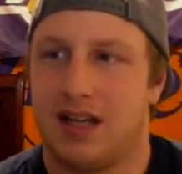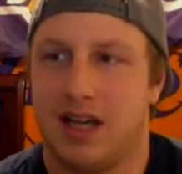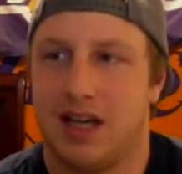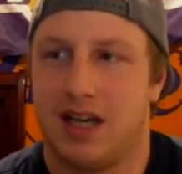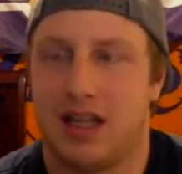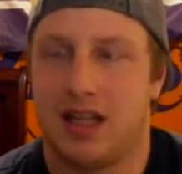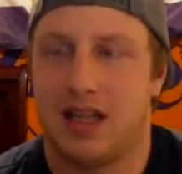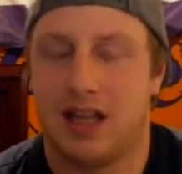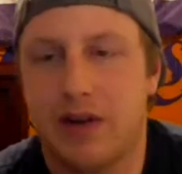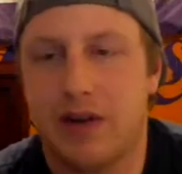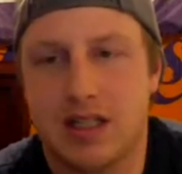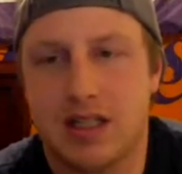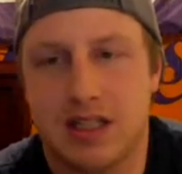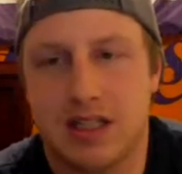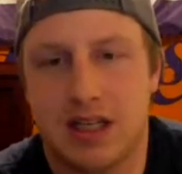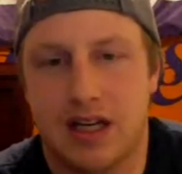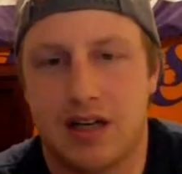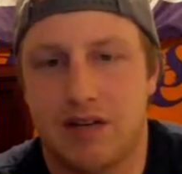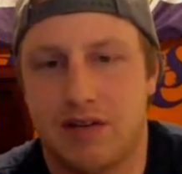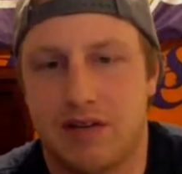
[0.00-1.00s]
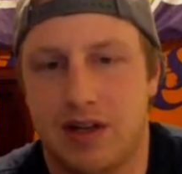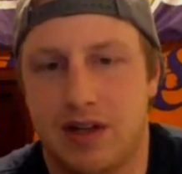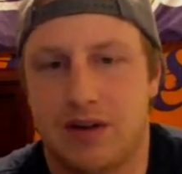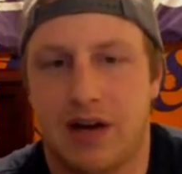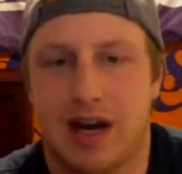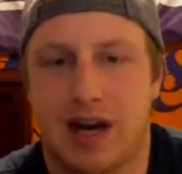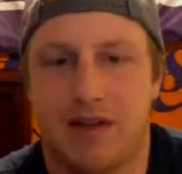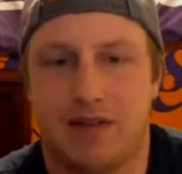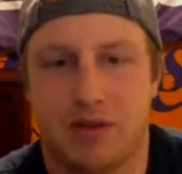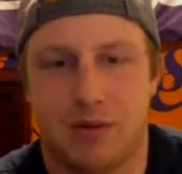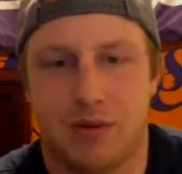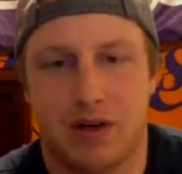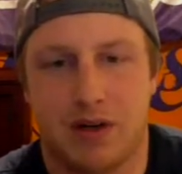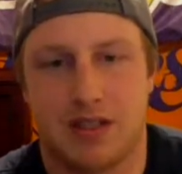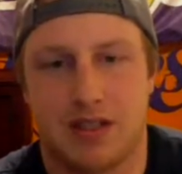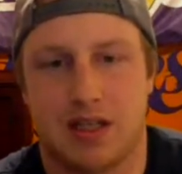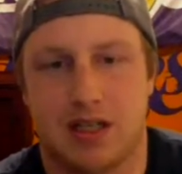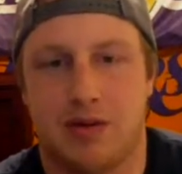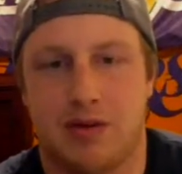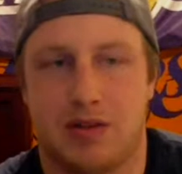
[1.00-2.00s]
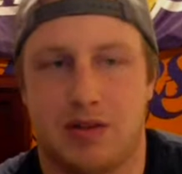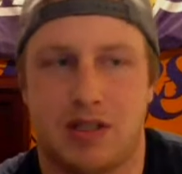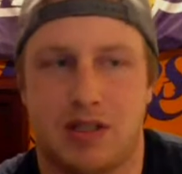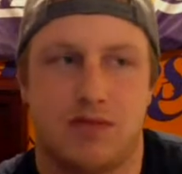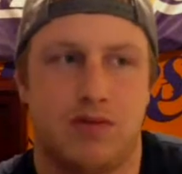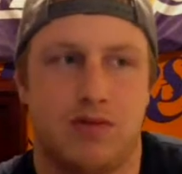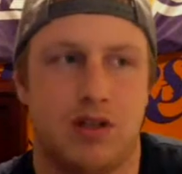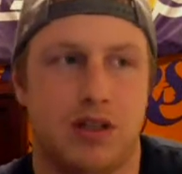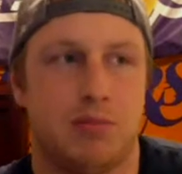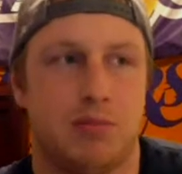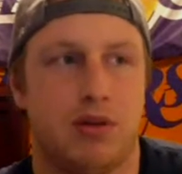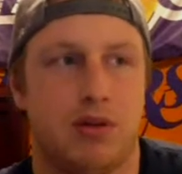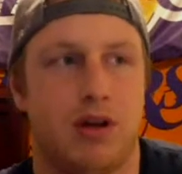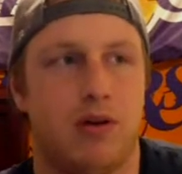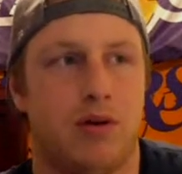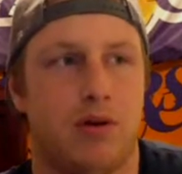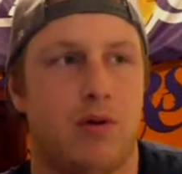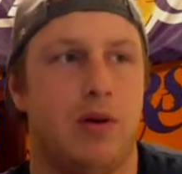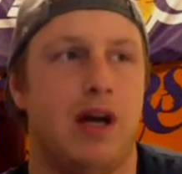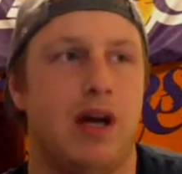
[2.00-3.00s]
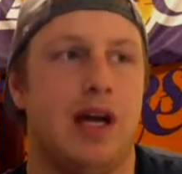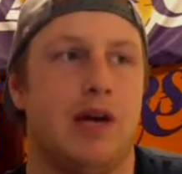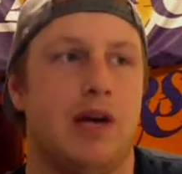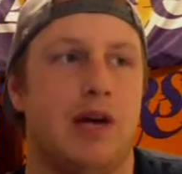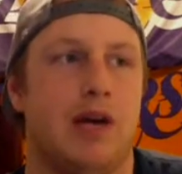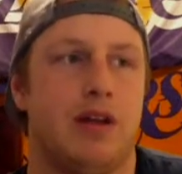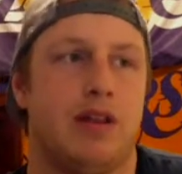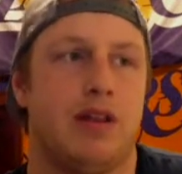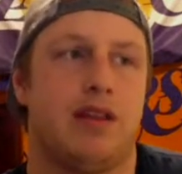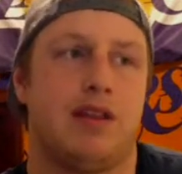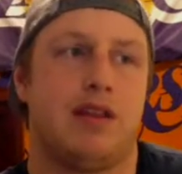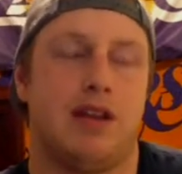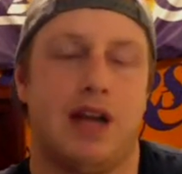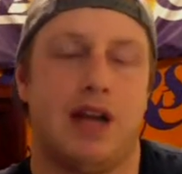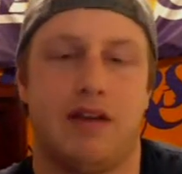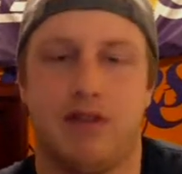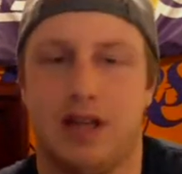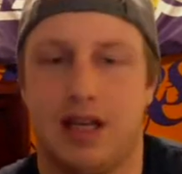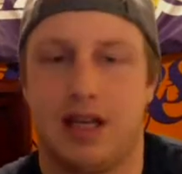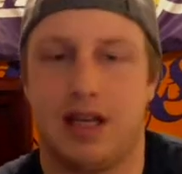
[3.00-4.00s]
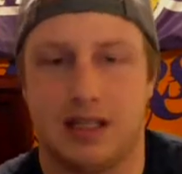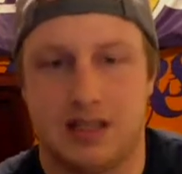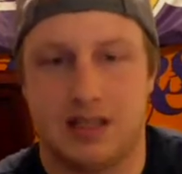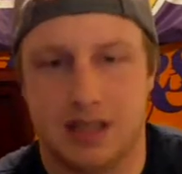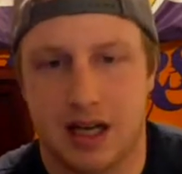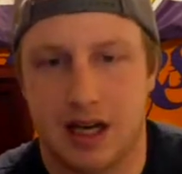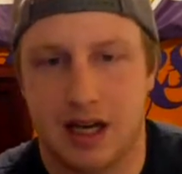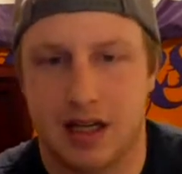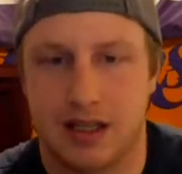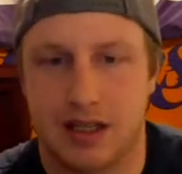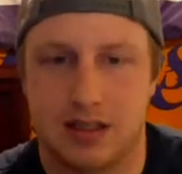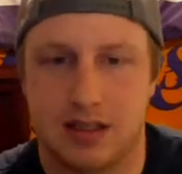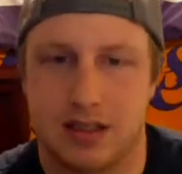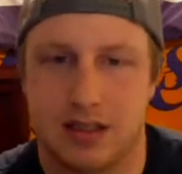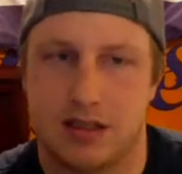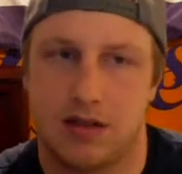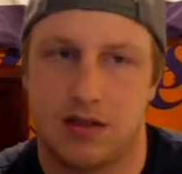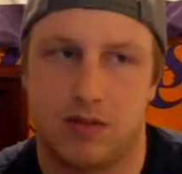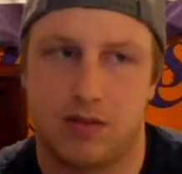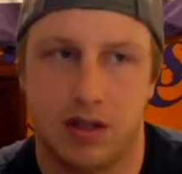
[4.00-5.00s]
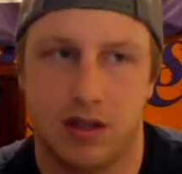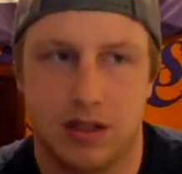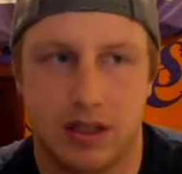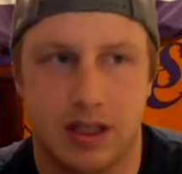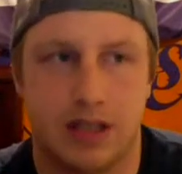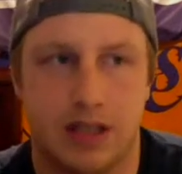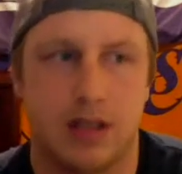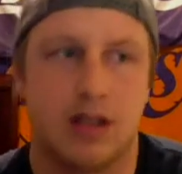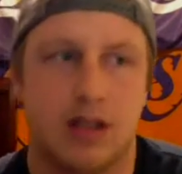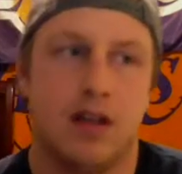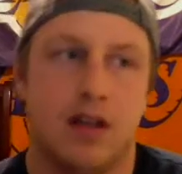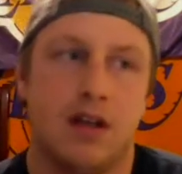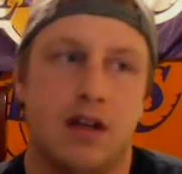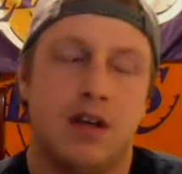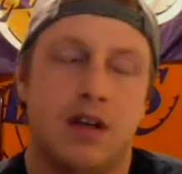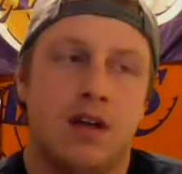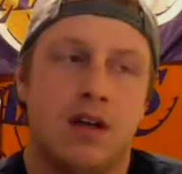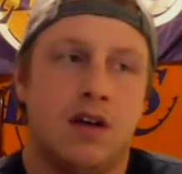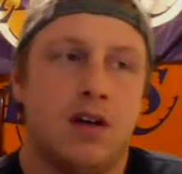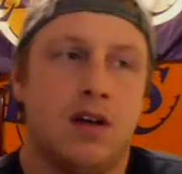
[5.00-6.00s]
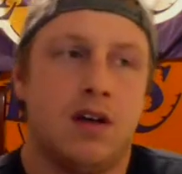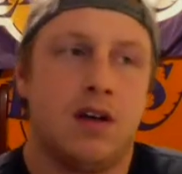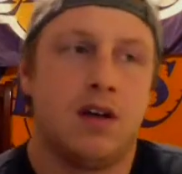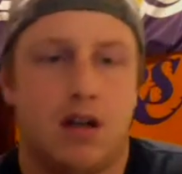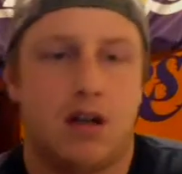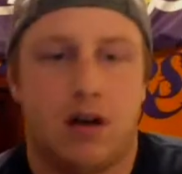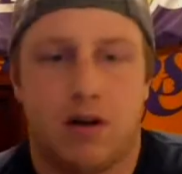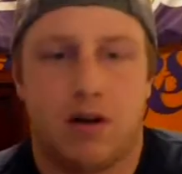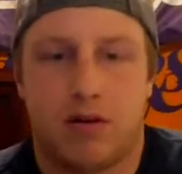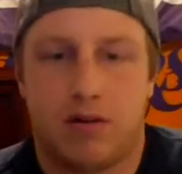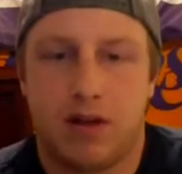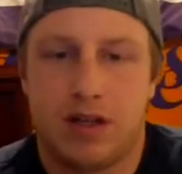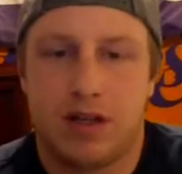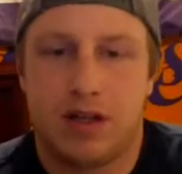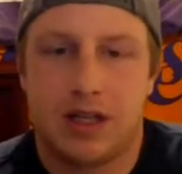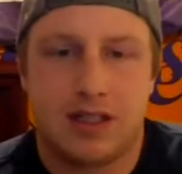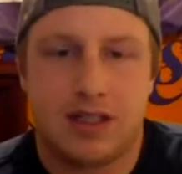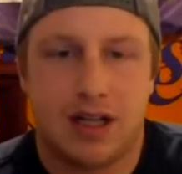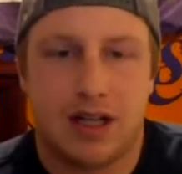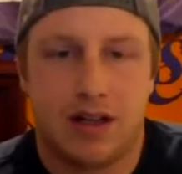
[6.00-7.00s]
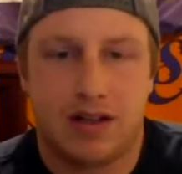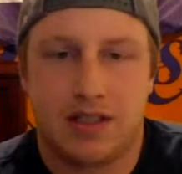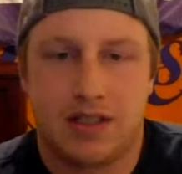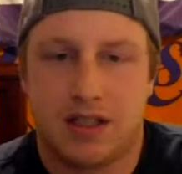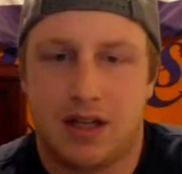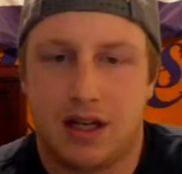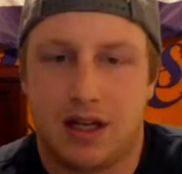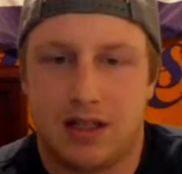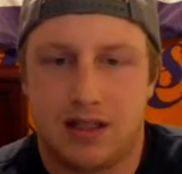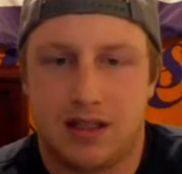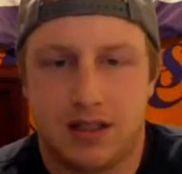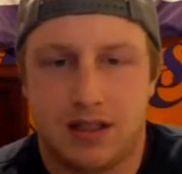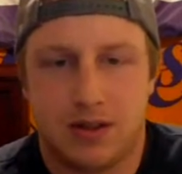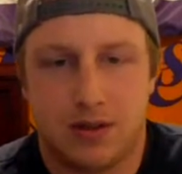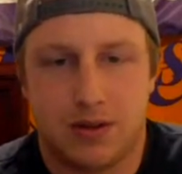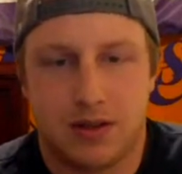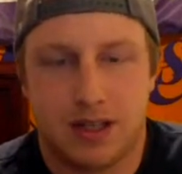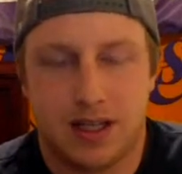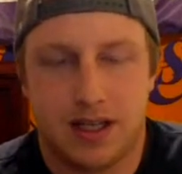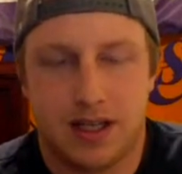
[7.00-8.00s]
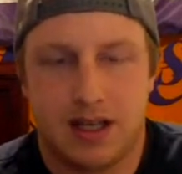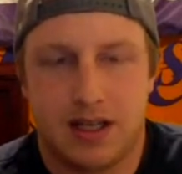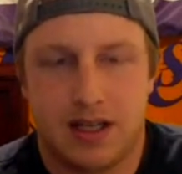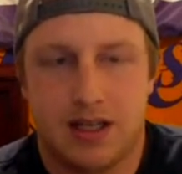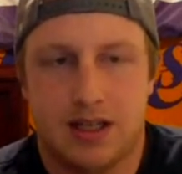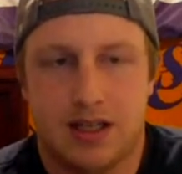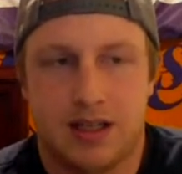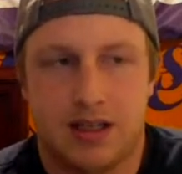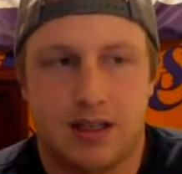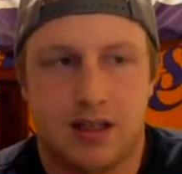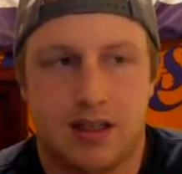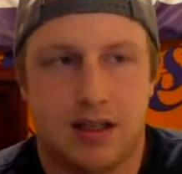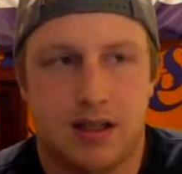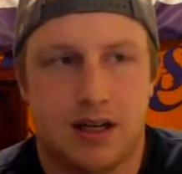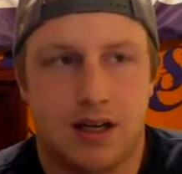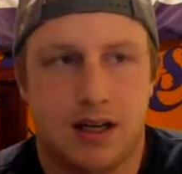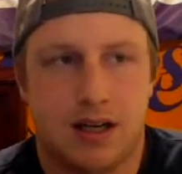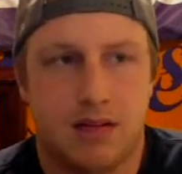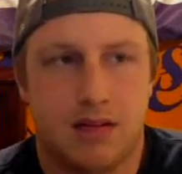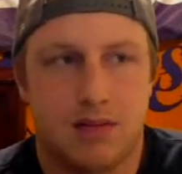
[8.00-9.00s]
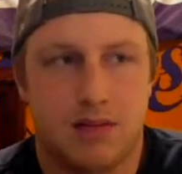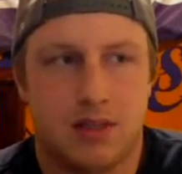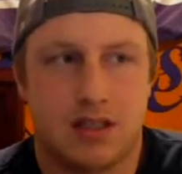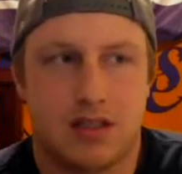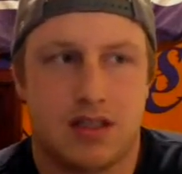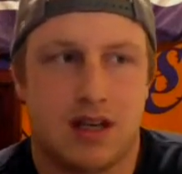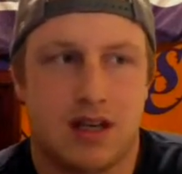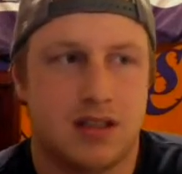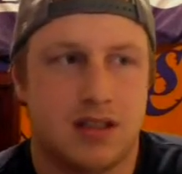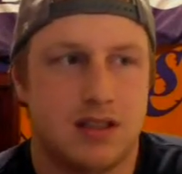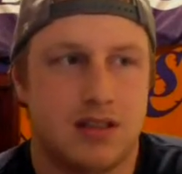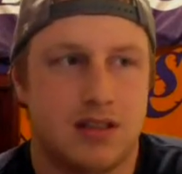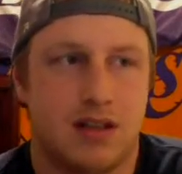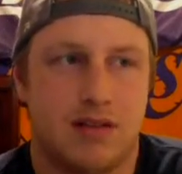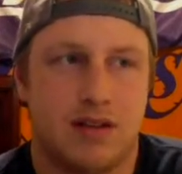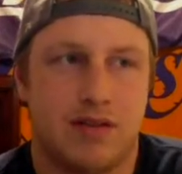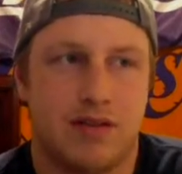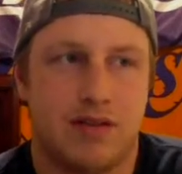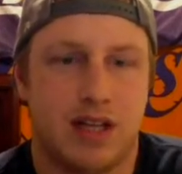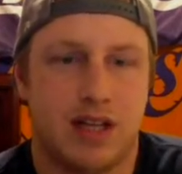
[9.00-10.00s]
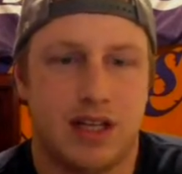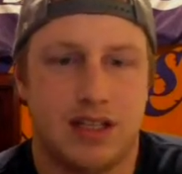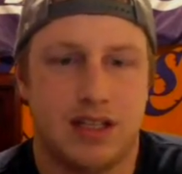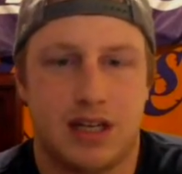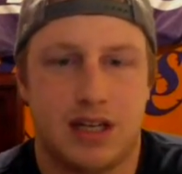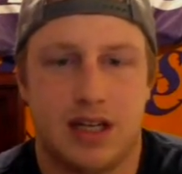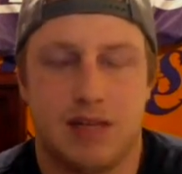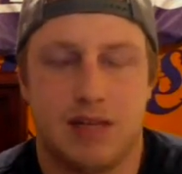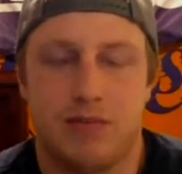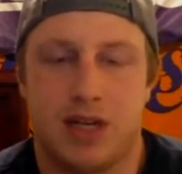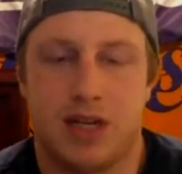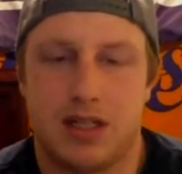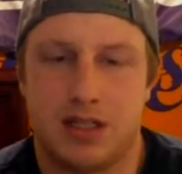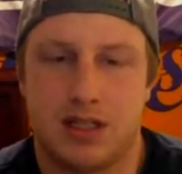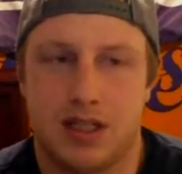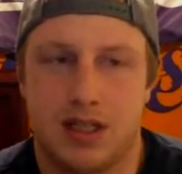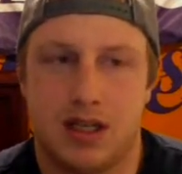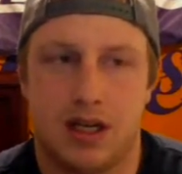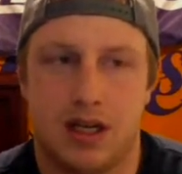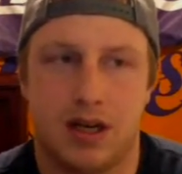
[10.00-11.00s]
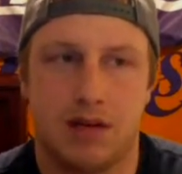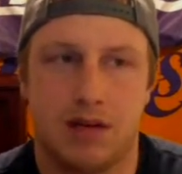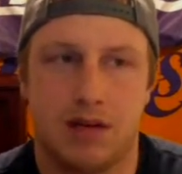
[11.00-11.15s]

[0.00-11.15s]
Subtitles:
And then I watched the interview afterwards, and I was just really blown away with everything he said. He's just a really intelligent 19-year-old kid, and I just loved everything he said. He mentioned